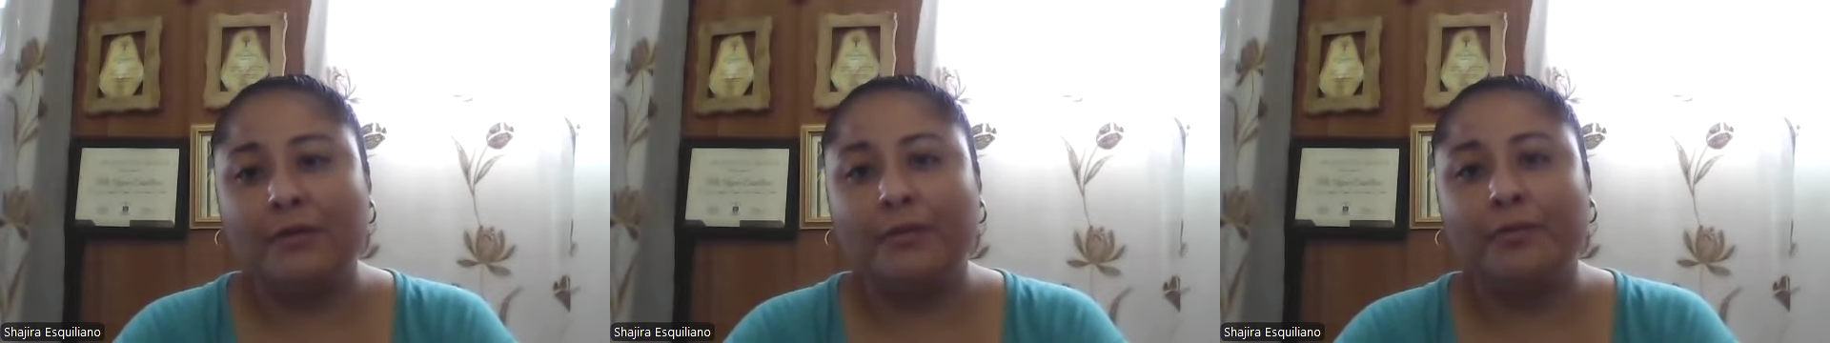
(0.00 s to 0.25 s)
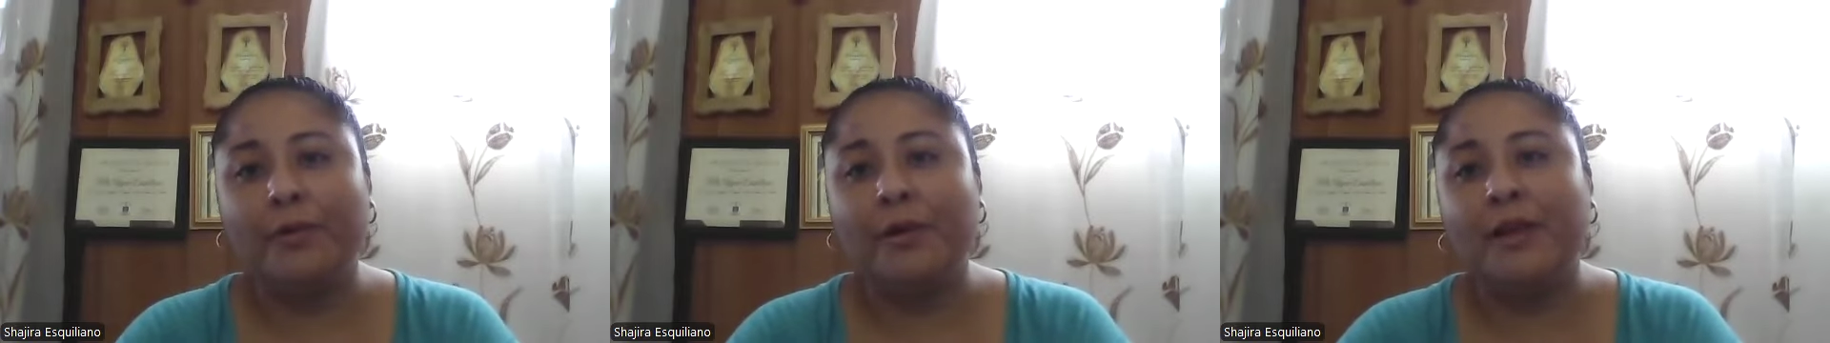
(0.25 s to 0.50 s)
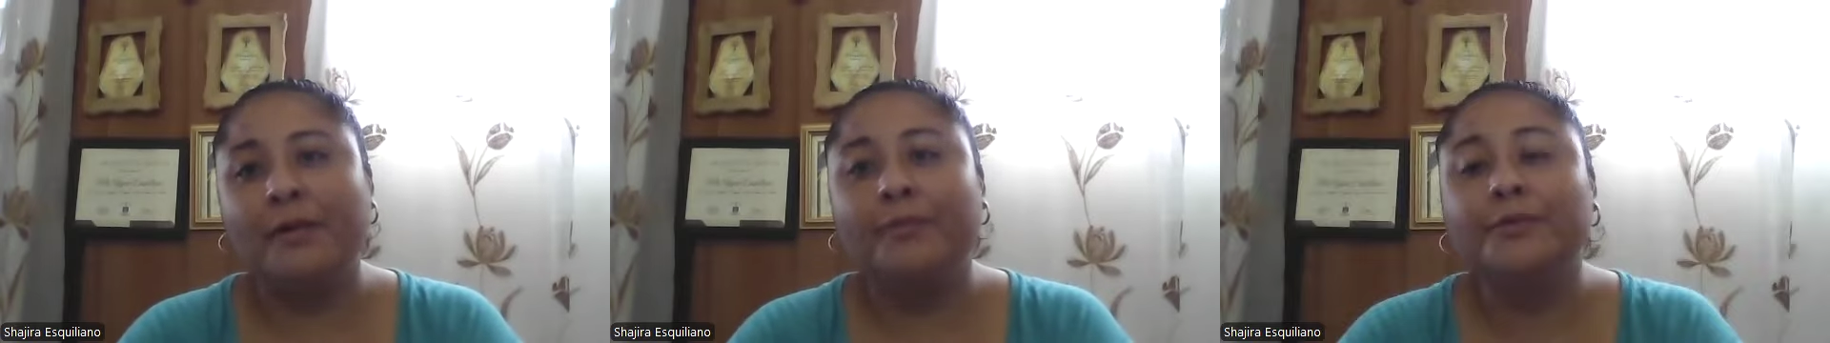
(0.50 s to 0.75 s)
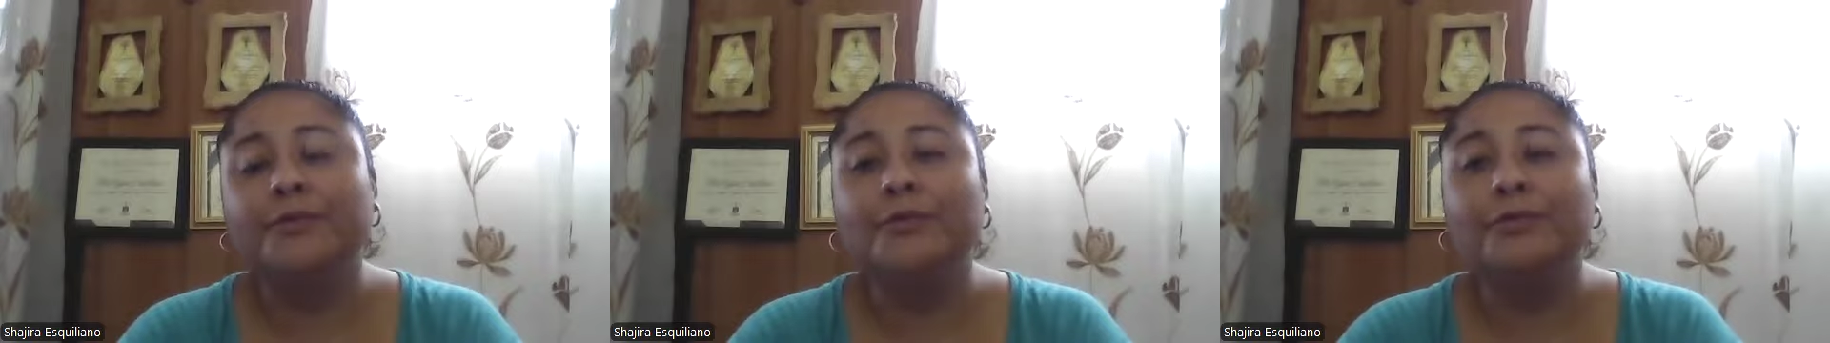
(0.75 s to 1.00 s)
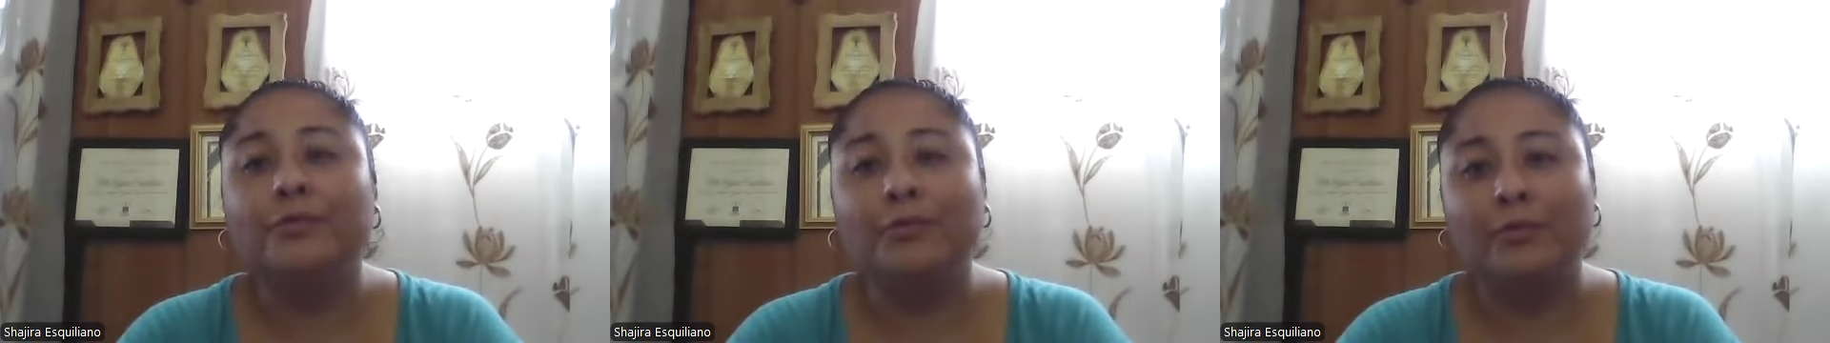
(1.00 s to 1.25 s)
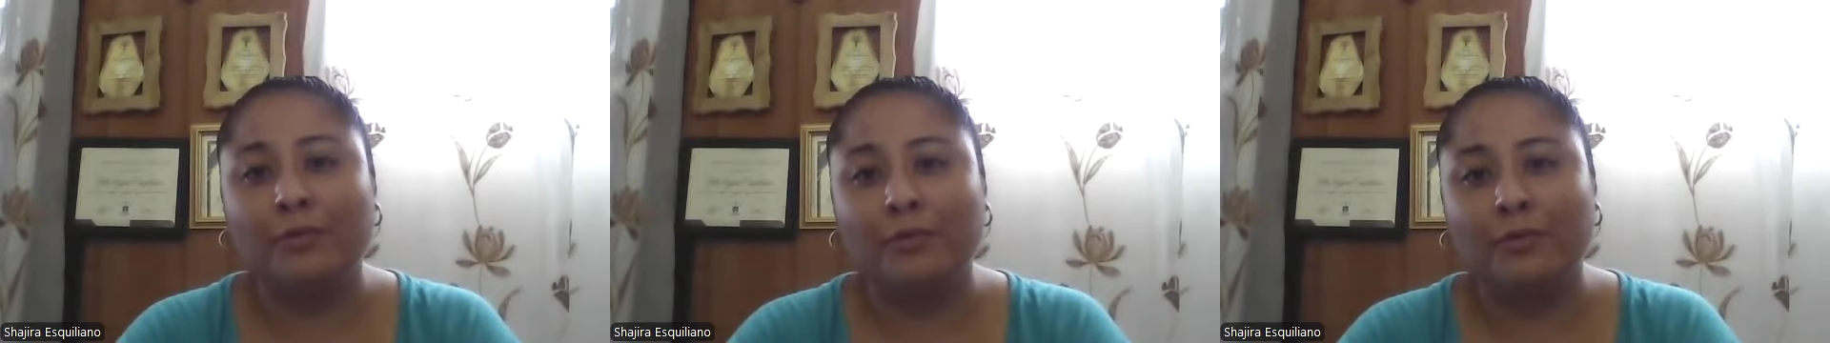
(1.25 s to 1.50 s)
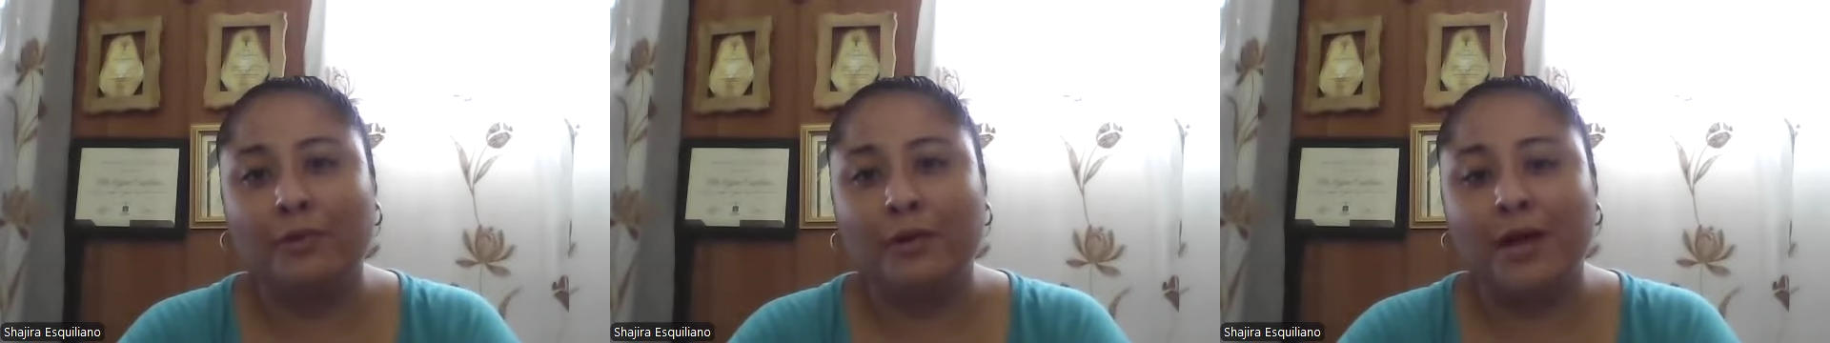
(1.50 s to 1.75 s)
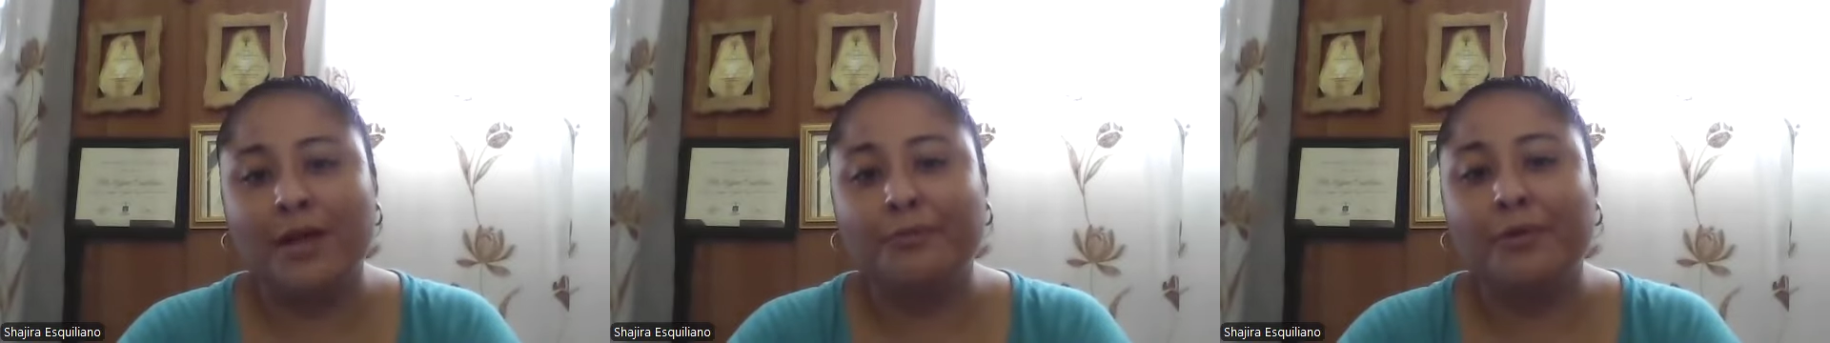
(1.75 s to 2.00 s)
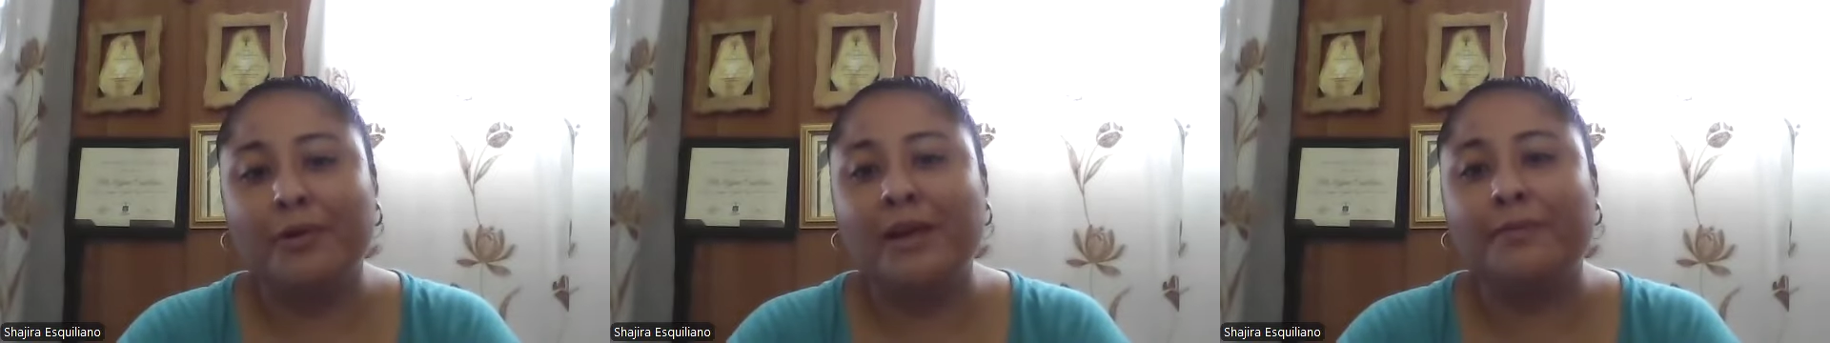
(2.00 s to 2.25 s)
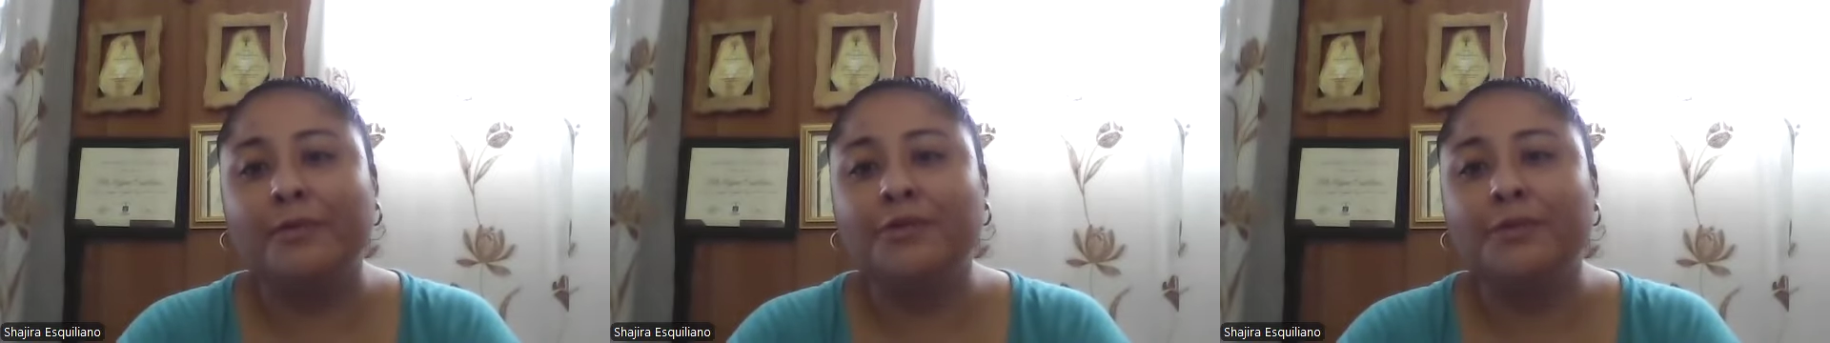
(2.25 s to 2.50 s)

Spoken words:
we're able to grow and we're able